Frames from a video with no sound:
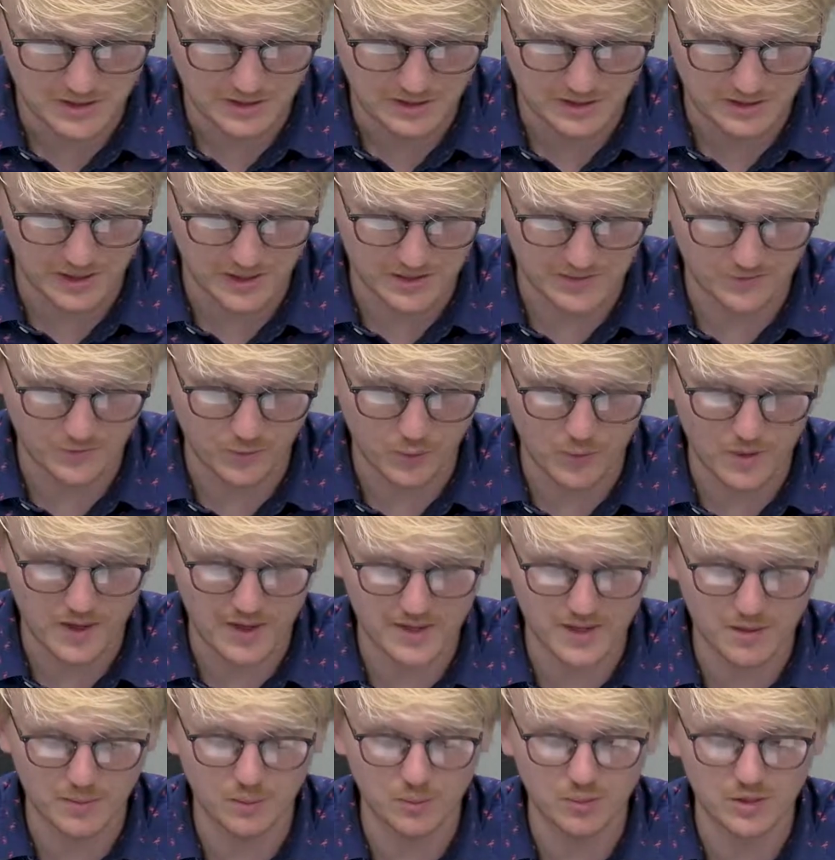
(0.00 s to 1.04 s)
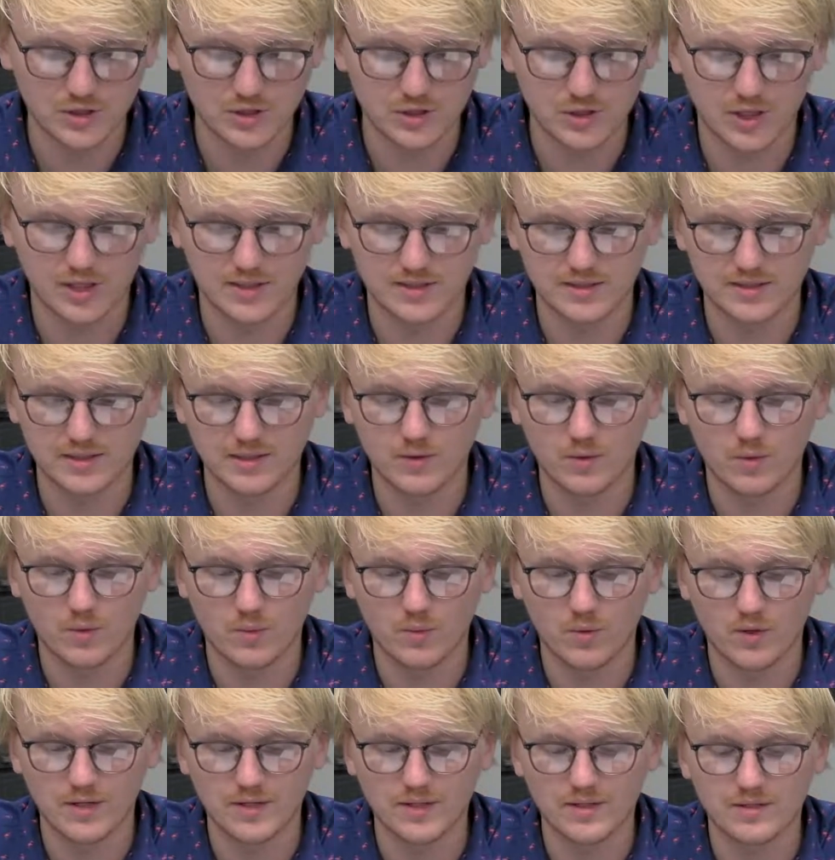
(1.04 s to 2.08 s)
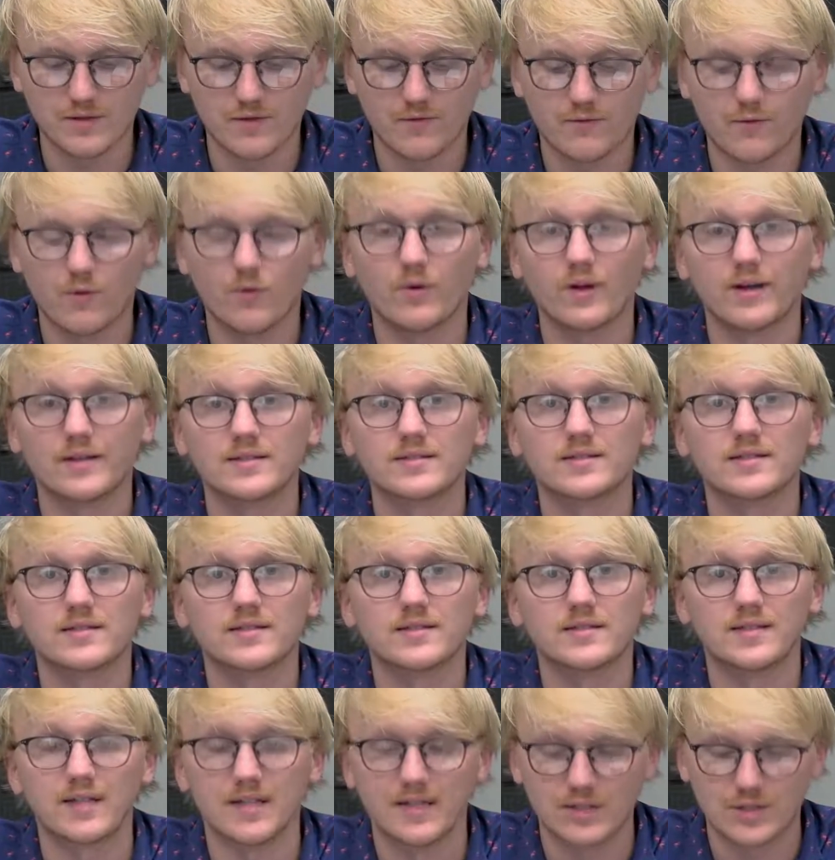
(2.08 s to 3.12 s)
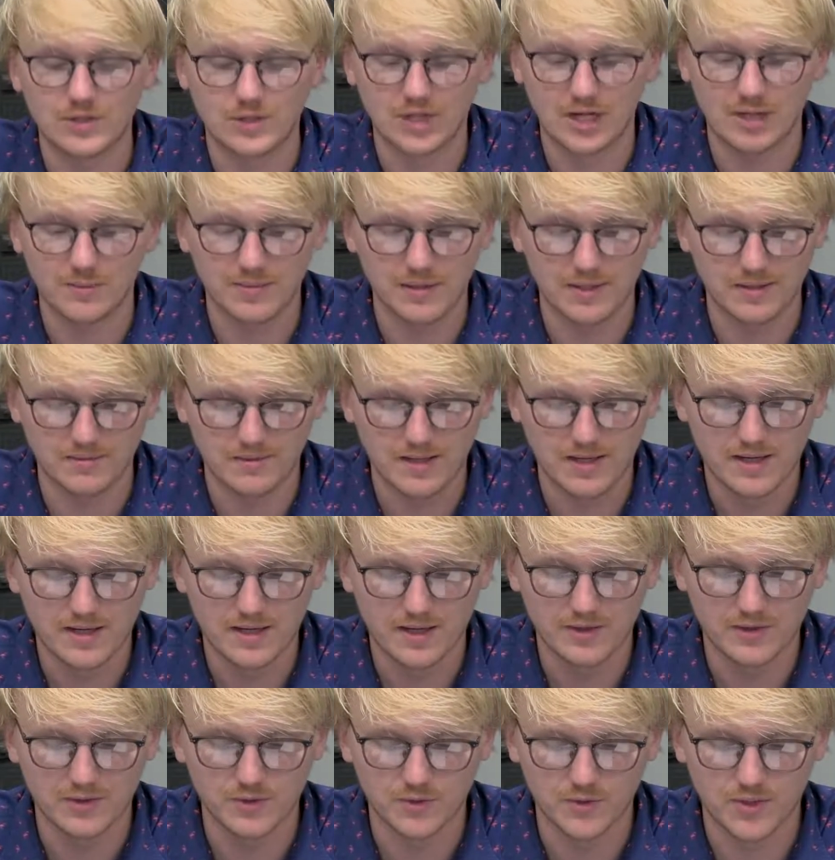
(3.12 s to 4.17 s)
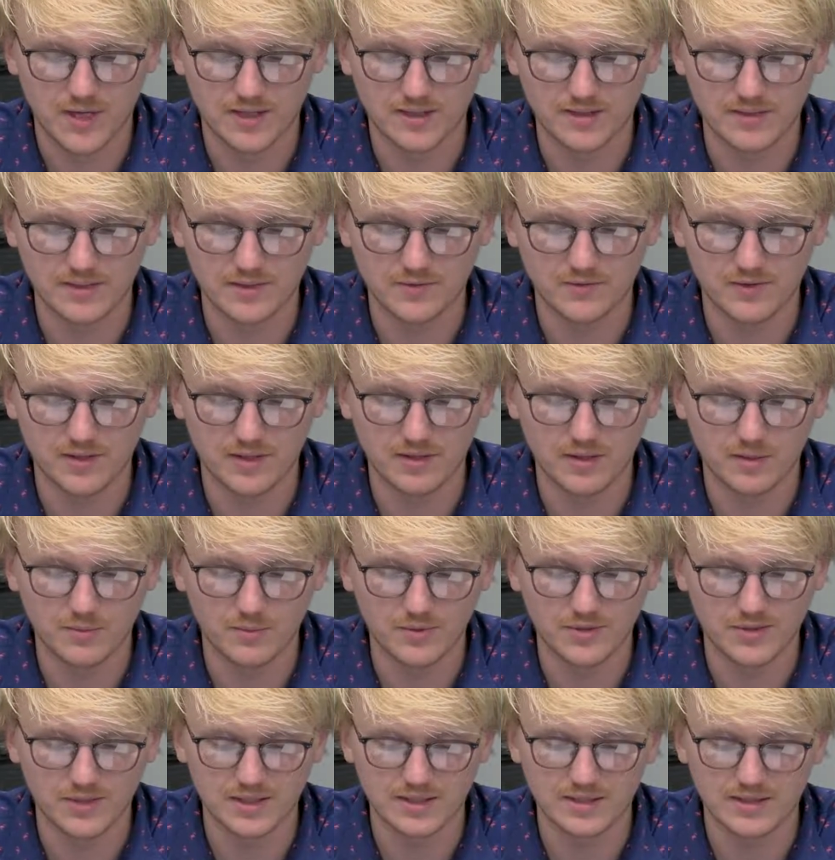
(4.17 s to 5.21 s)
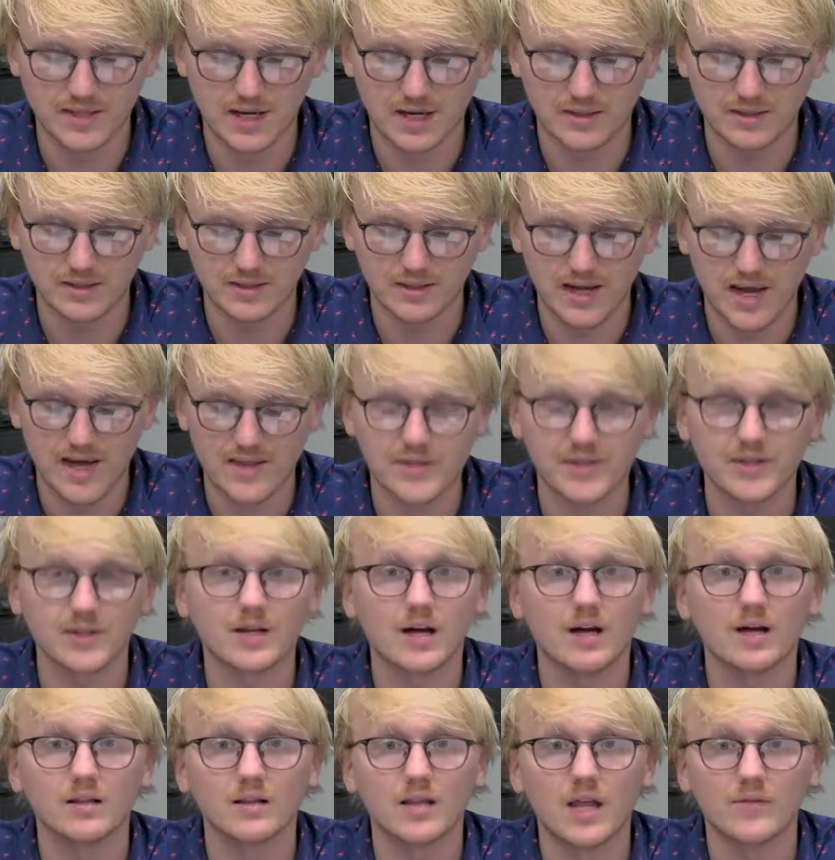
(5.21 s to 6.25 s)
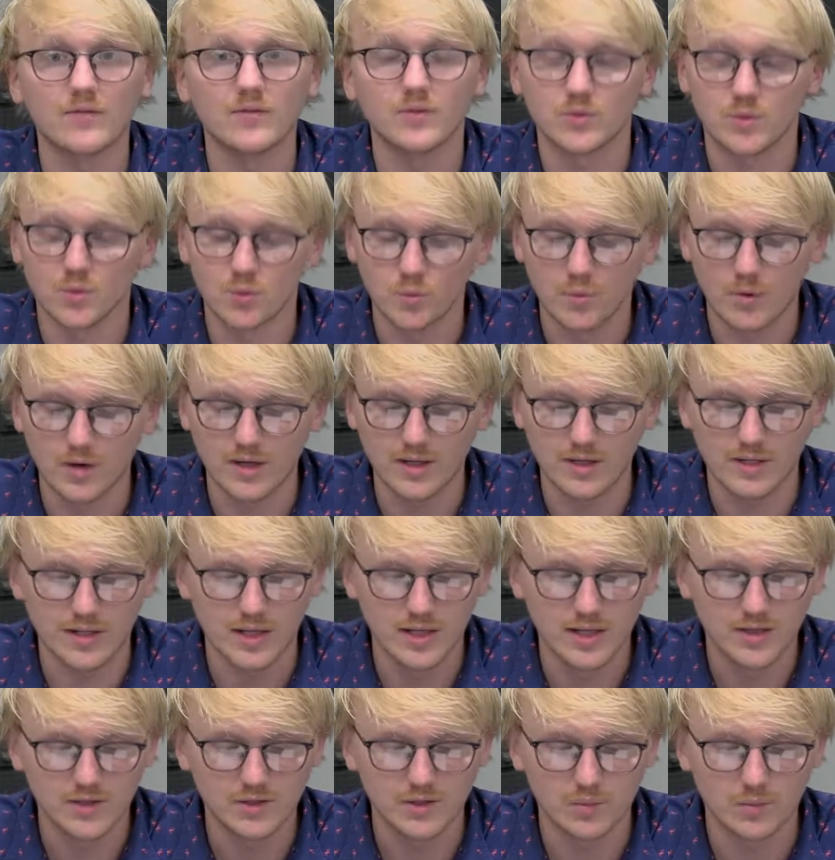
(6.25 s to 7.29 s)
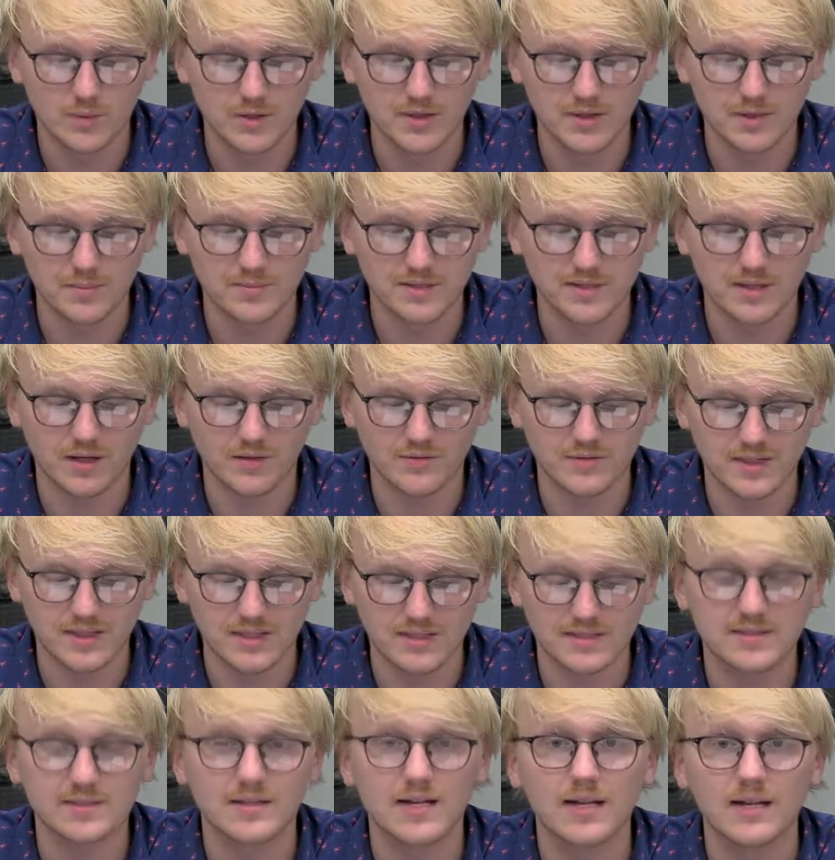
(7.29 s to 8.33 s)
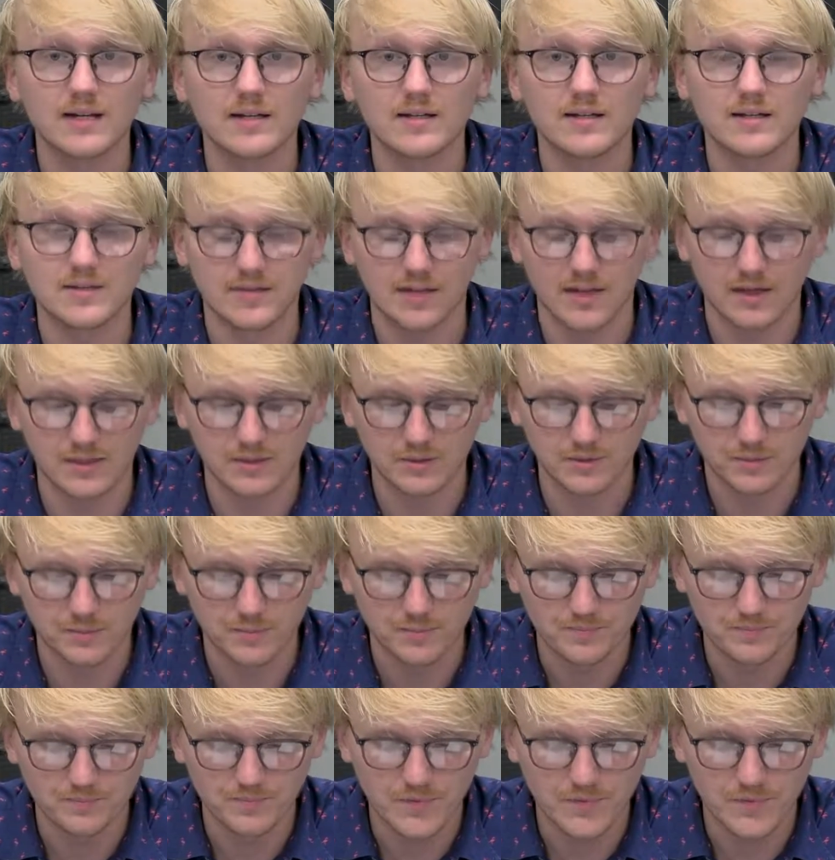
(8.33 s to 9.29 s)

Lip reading: Class 4A, number 1 Johnston was 4A's state champion. The Dragons defeated number 6 Dowling Catholic 11-1 to win themselves a state title.